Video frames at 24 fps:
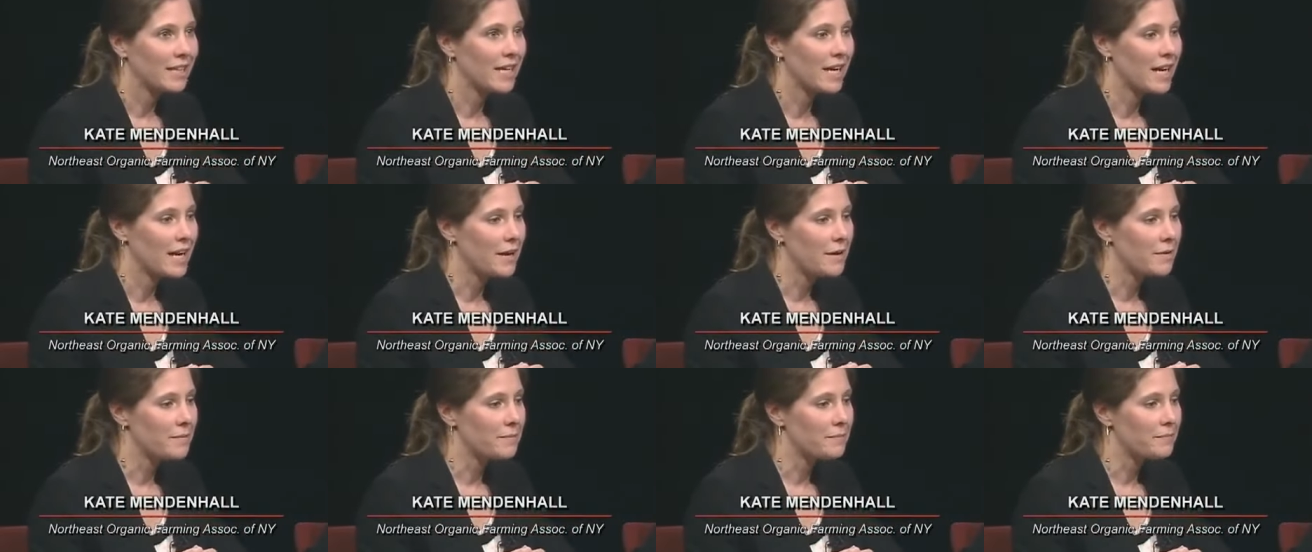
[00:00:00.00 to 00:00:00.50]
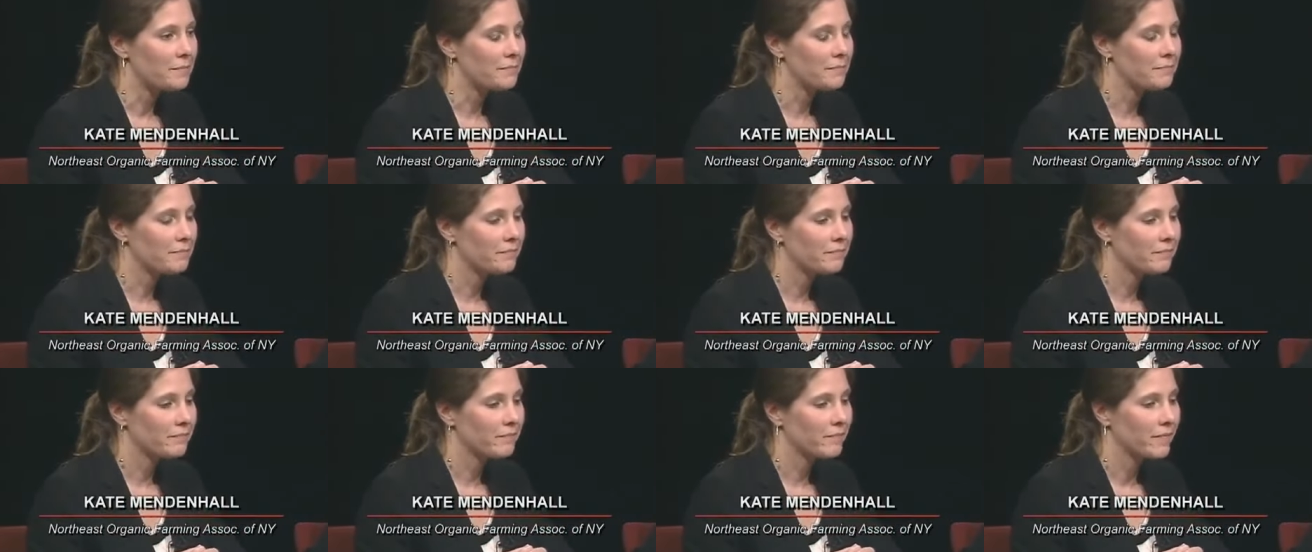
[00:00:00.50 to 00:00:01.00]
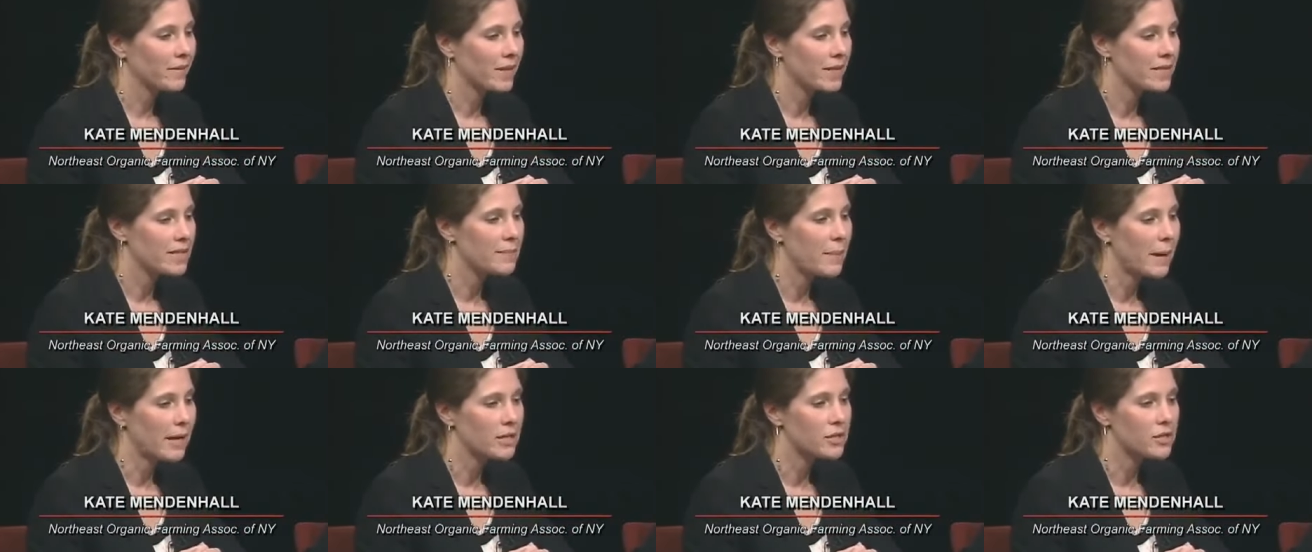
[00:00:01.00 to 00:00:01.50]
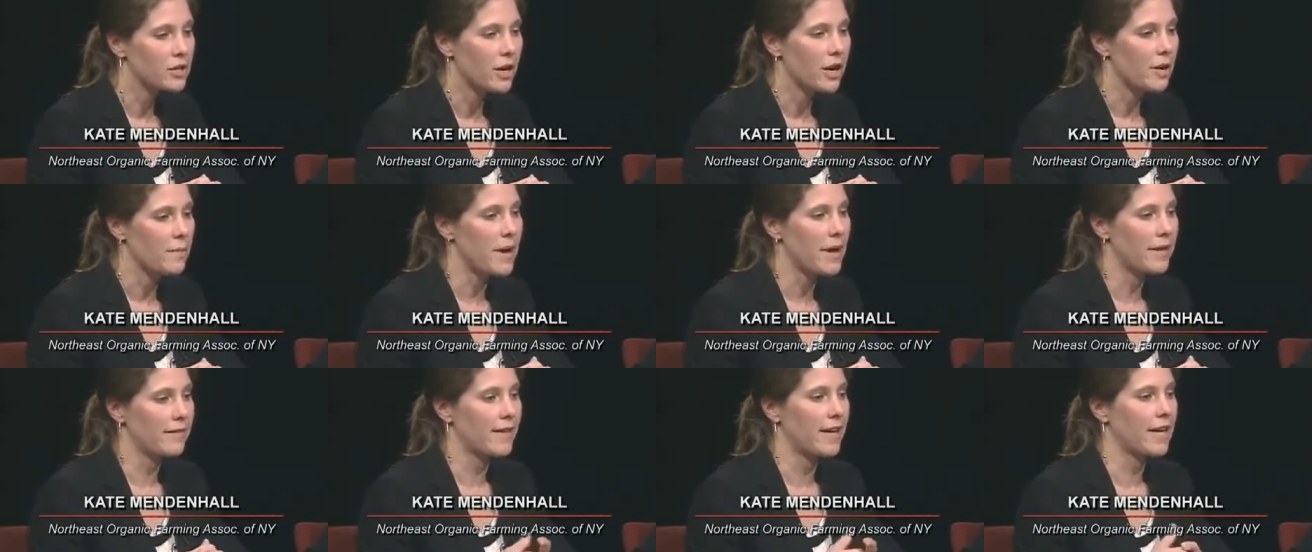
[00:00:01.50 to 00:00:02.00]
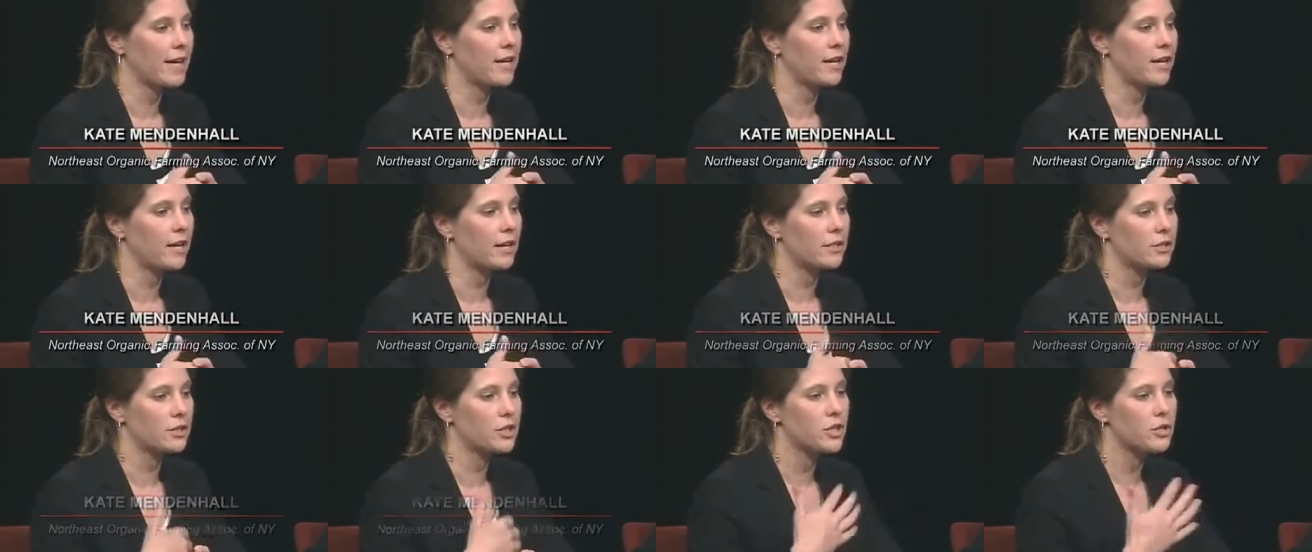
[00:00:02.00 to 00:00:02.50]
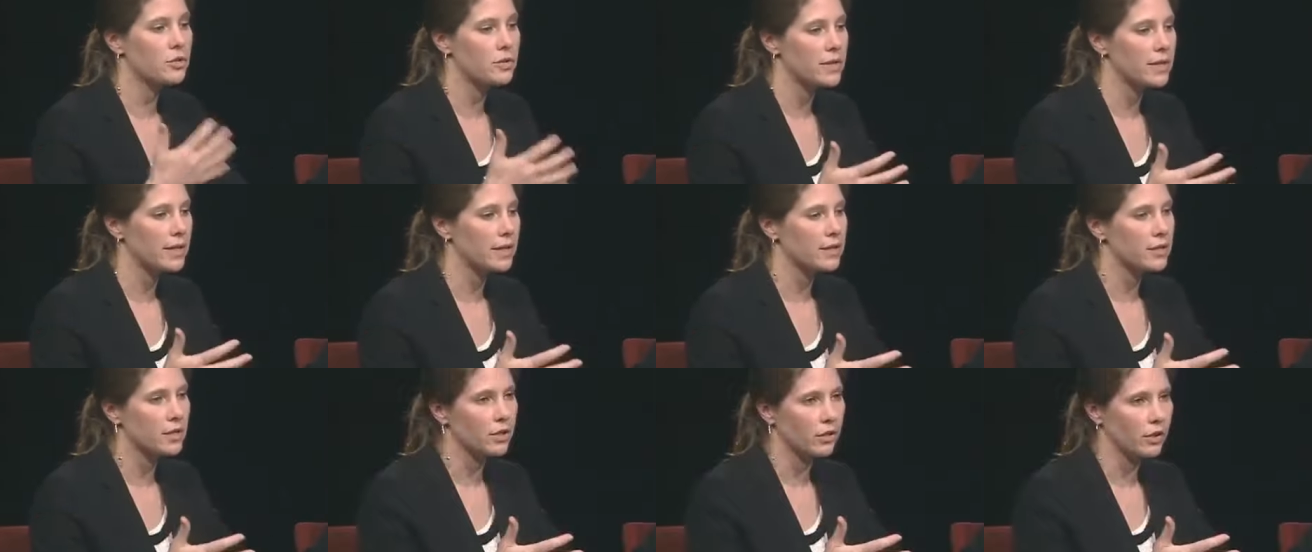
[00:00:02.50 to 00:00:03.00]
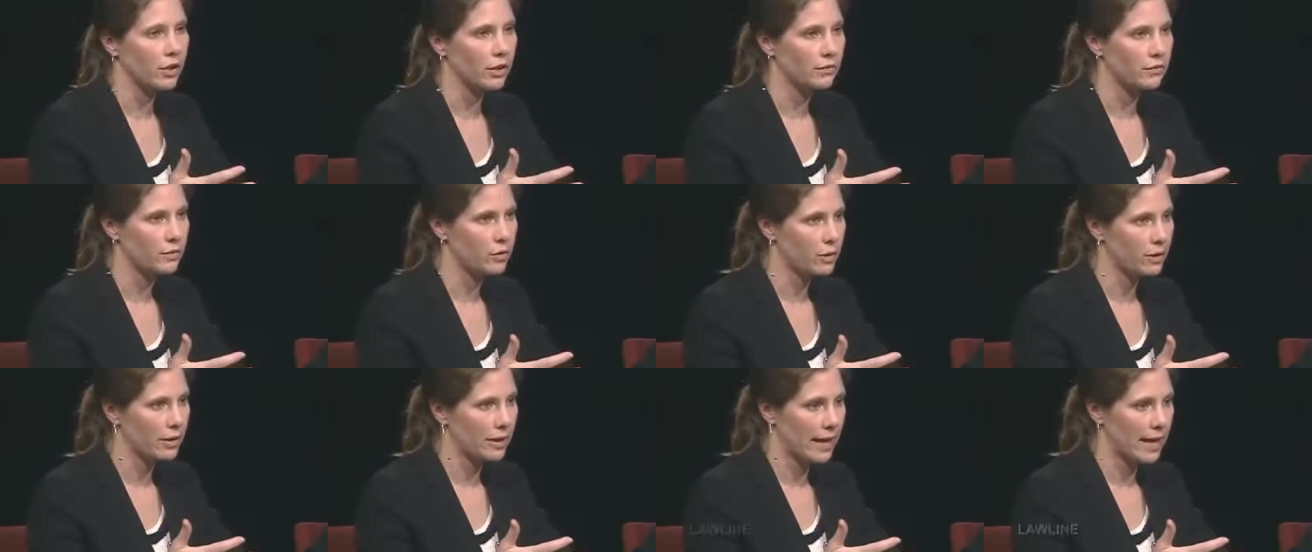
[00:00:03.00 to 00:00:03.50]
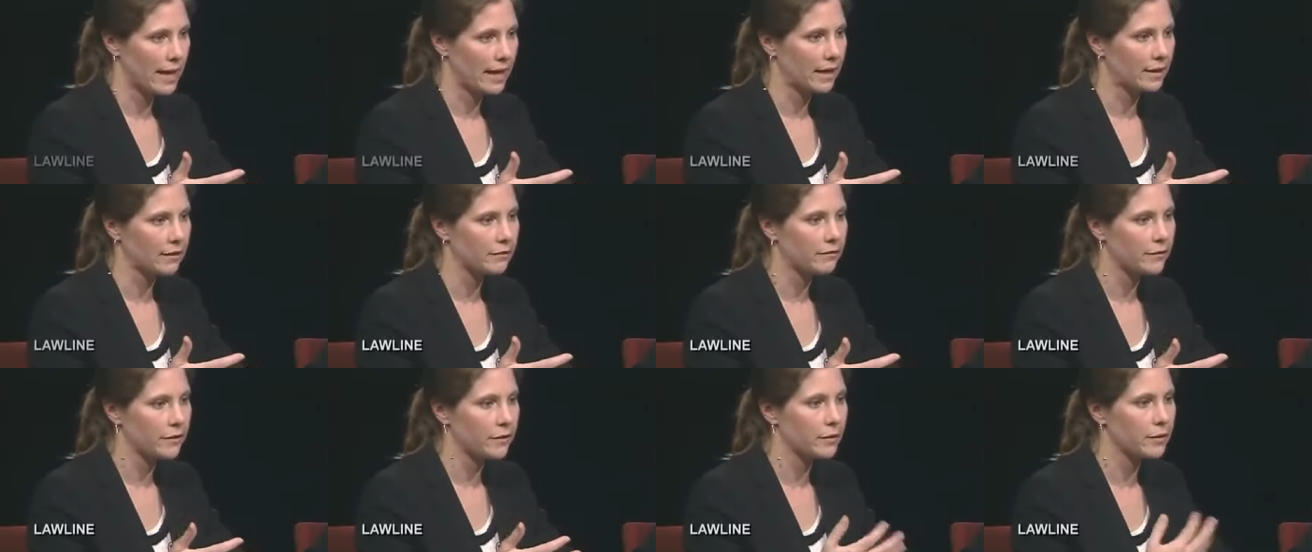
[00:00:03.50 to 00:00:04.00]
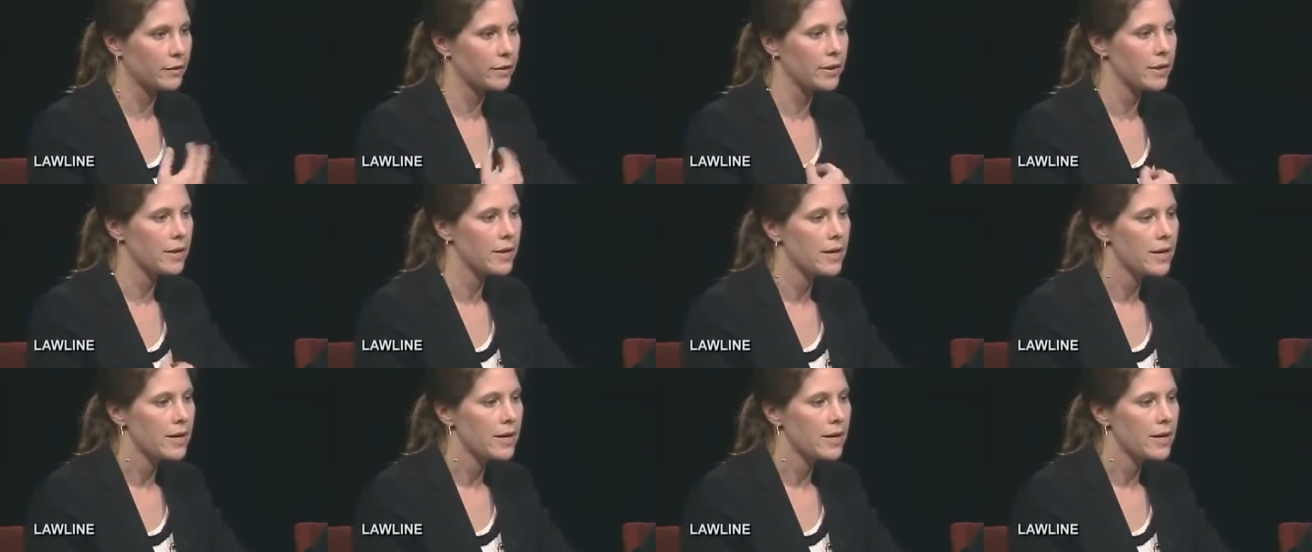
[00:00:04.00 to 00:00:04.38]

um, spectrum that are choosing to look for organic food.